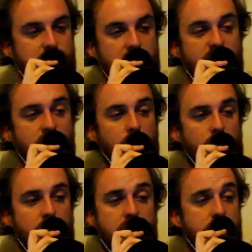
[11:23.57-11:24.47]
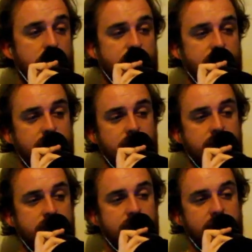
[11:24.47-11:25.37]
So I figure Thanos
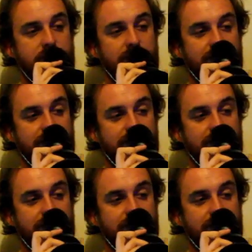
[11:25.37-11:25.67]
is